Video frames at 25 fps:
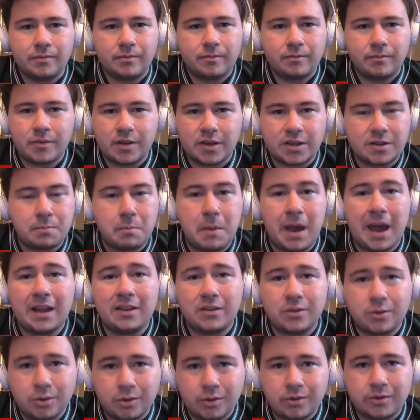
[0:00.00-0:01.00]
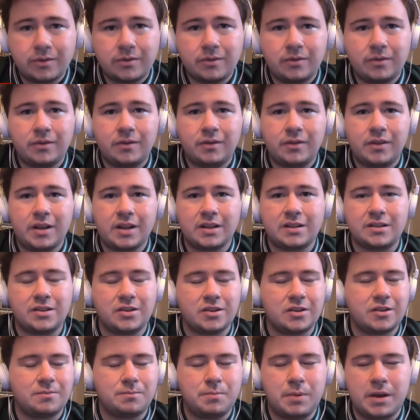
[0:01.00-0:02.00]
dismantled. It's
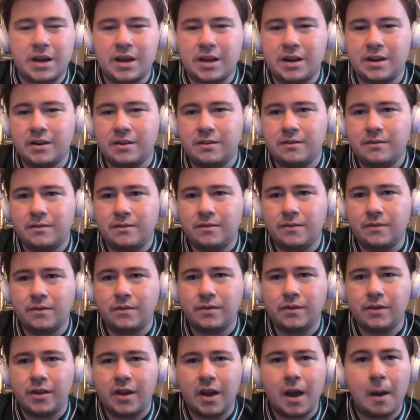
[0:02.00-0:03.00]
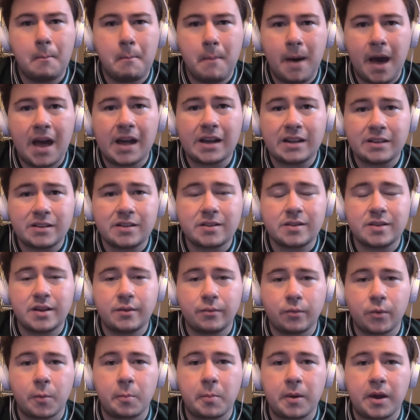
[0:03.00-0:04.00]
just been a mess,
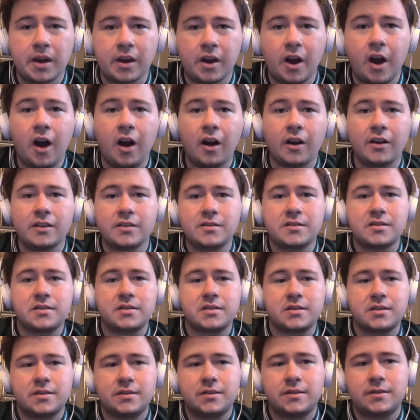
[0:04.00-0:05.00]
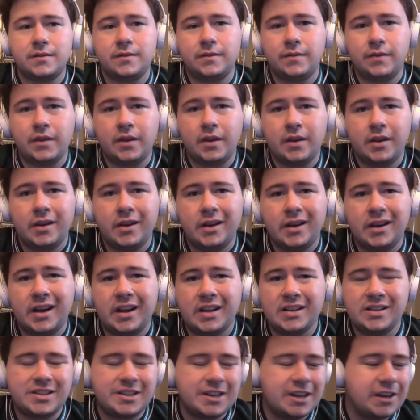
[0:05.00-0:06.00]
if we're being honest.
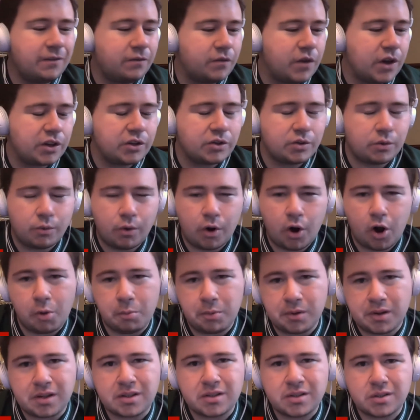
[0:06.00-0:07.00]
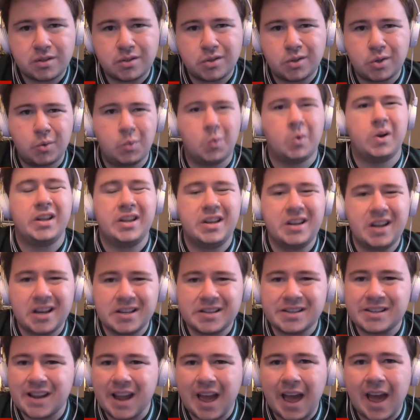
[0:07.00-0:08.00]
And seeing Victor Robles do what he
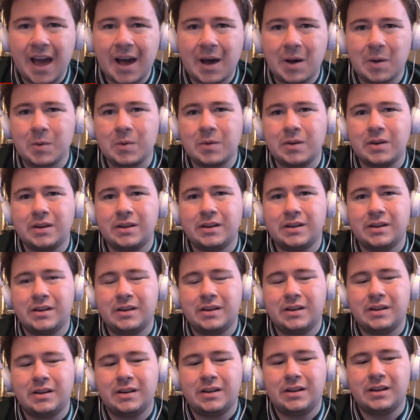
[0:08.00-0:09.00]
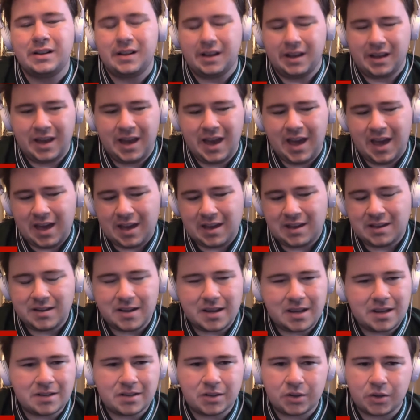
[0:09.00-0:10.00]
does now, like, yeah,
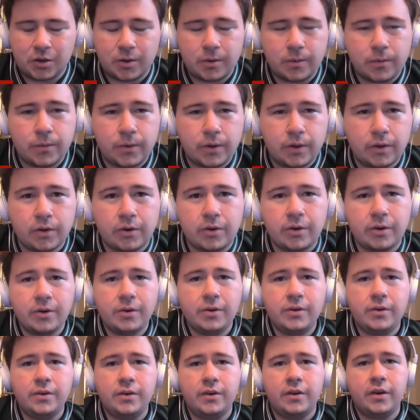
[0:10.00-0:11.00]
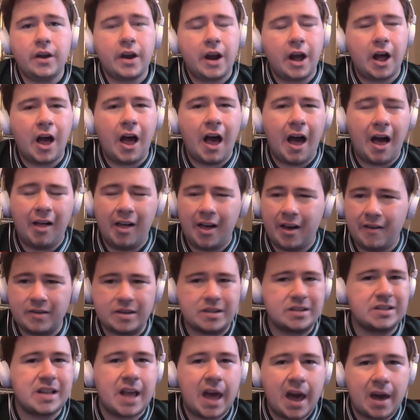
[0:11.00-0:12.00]
he's a good fielder. And I'll have a
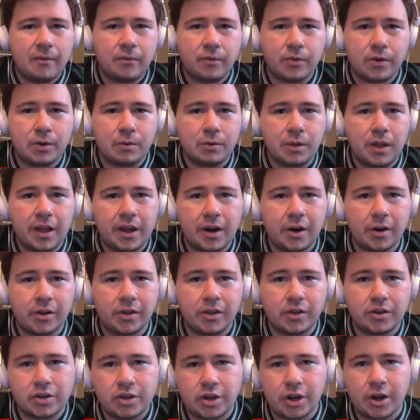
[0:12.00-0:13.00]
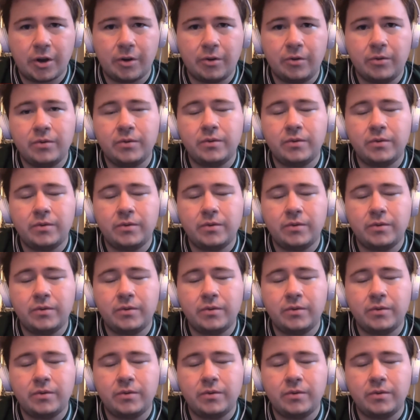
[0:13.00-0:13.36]
stat for you later in the show.